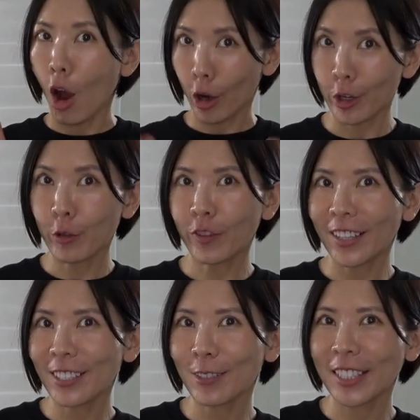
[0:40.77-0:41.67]
Are you
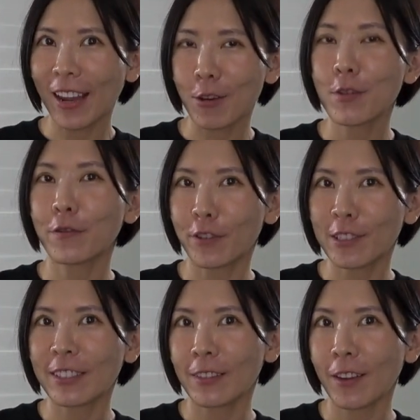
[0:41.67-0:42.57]
ready to tackle the
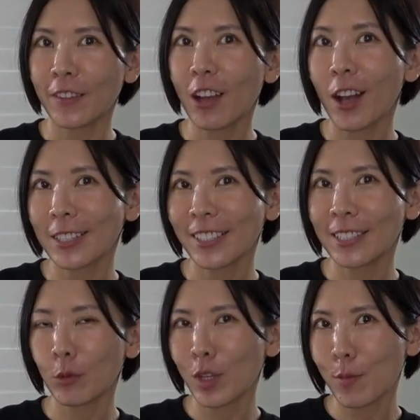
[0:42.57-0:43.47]
first 11
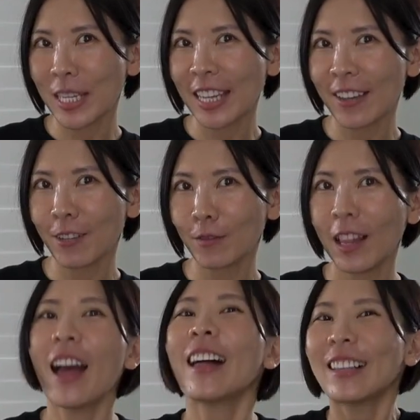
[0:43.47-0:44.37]
consonants with me now?
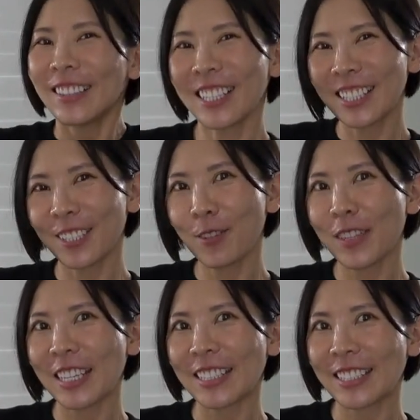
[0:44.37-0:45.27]
Let's do
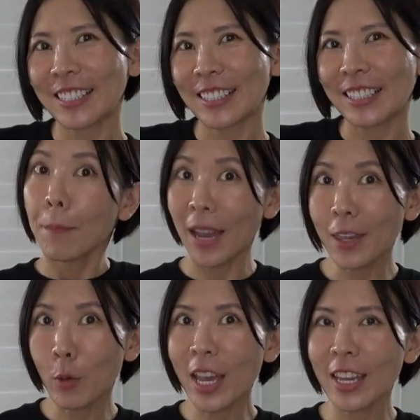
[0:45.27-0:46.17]
this! By
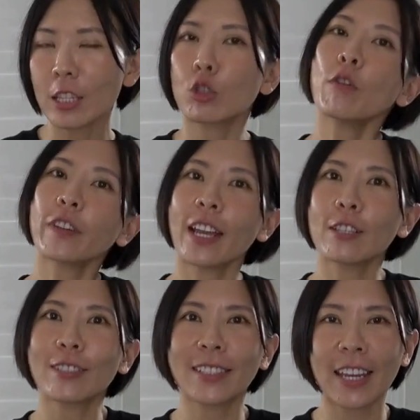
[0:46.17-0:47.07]
the way, don't forget
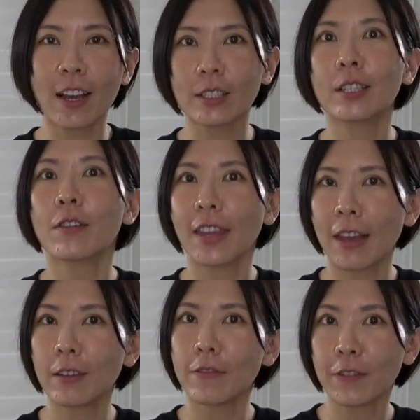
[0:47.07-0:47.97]
to stay until the
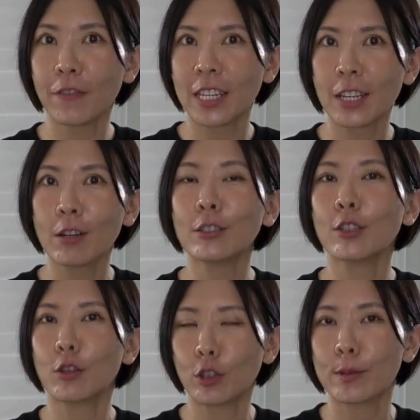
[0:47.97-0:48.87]
end of the video
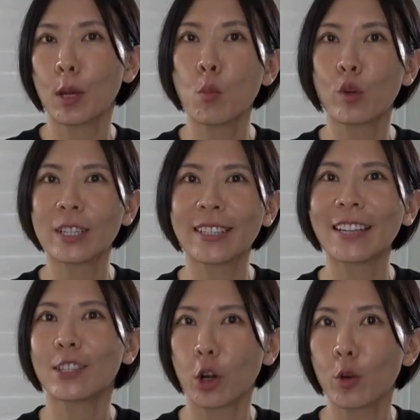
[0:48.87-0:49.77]
to learn some words
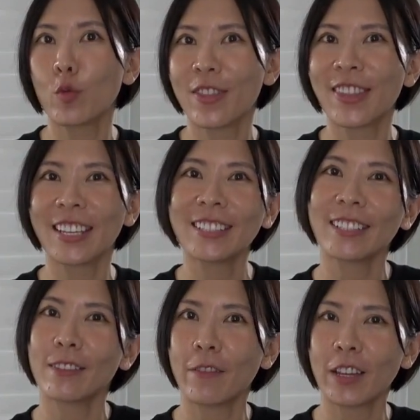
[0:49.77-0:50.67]
that start with these
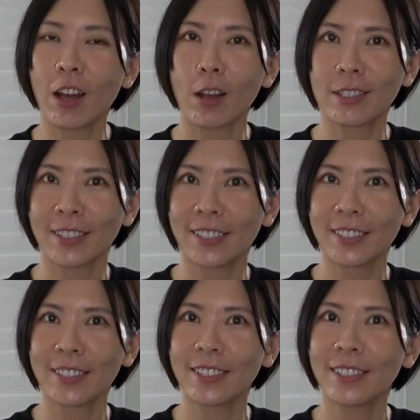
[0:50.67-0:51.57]
11 consonants.